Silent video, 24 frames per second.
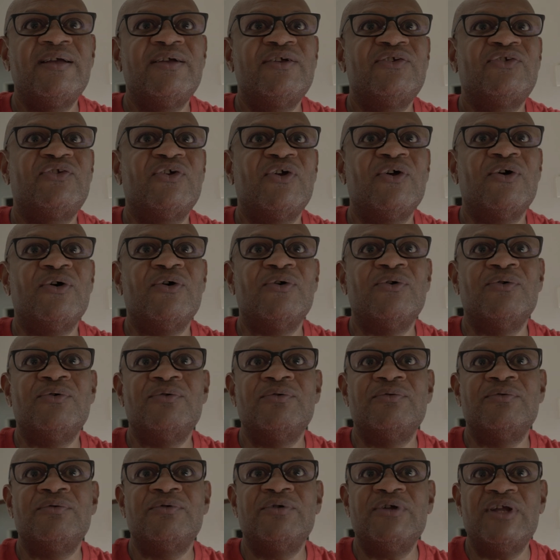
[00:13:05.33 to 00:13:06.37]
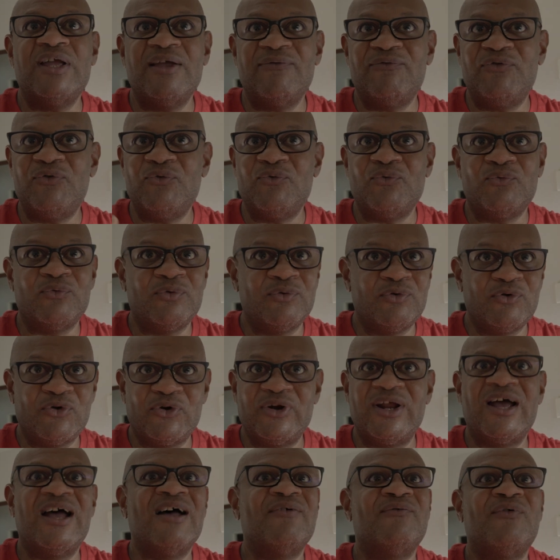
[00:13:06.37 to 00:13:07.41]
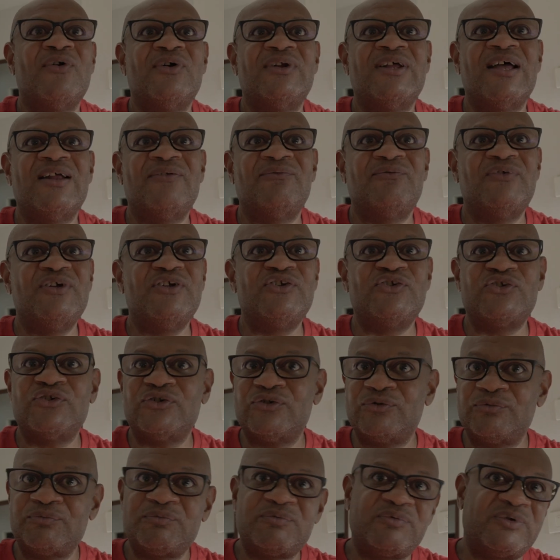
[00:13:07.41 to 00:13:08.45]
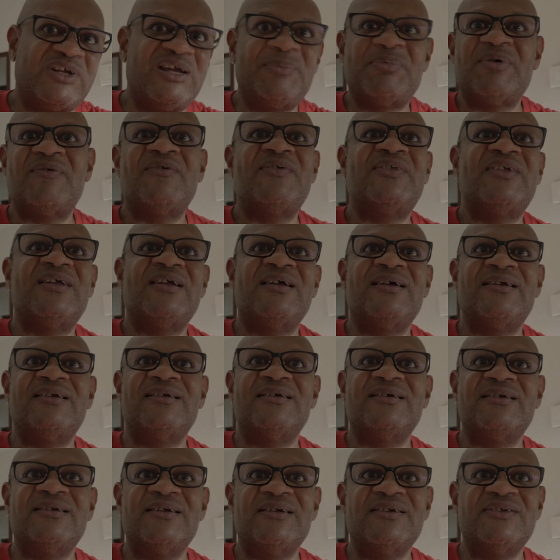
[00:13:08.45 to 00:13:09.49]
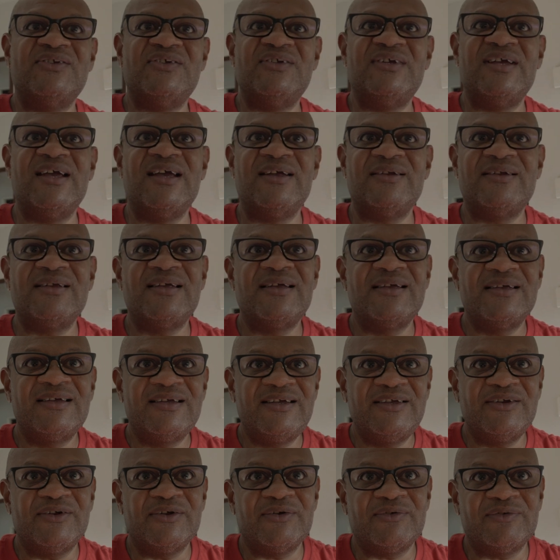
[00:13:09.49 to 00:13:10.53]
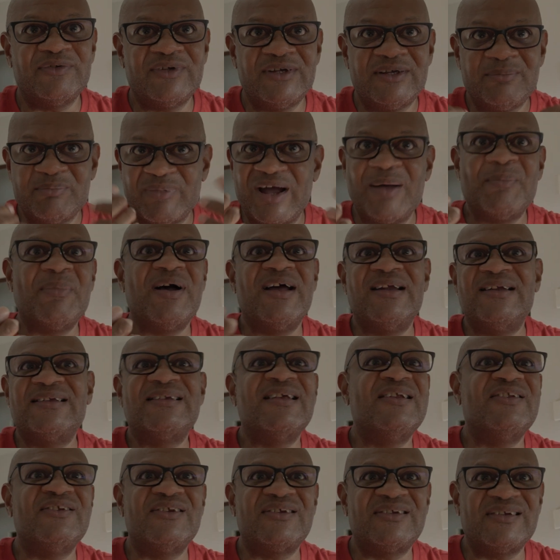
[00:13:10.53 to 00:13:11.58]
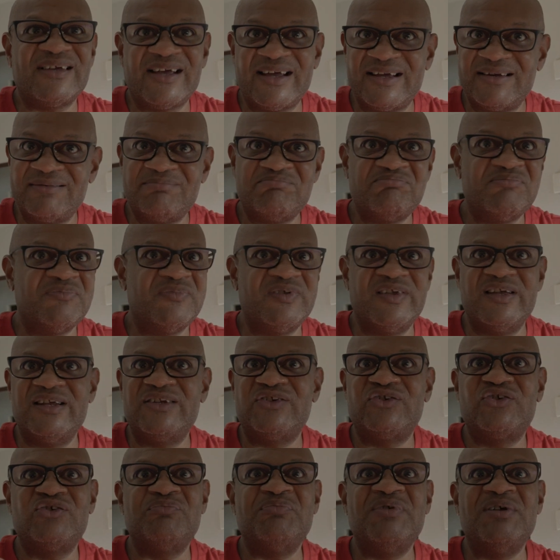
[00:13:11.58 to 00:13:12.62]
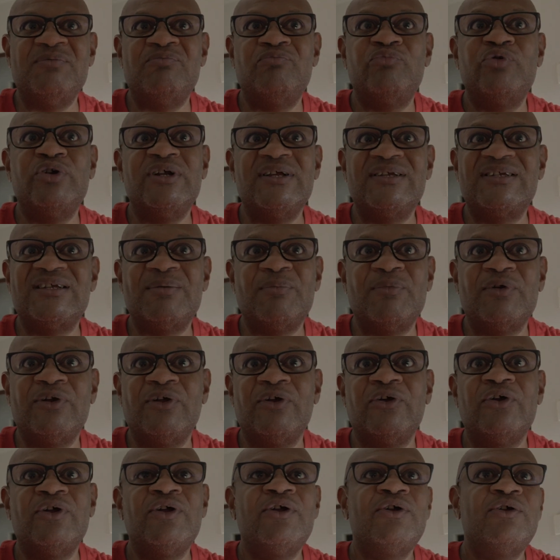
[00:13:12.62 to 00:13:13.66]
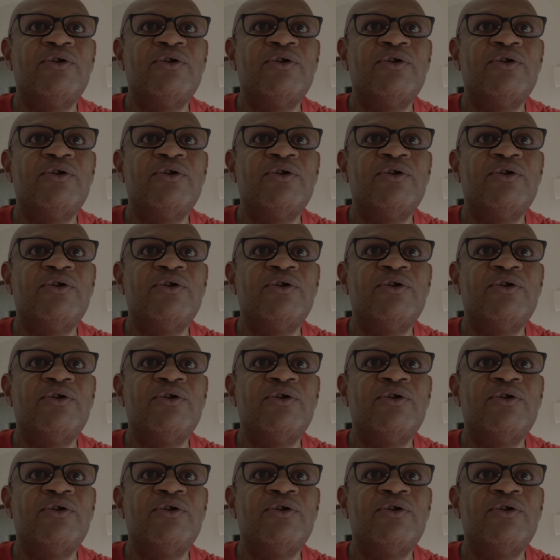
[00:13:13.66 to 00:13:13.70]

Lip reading: So if you're gonna have all that feature, keep everything in the Z8, you know, in my mind, sensor side, it should be pretty similar.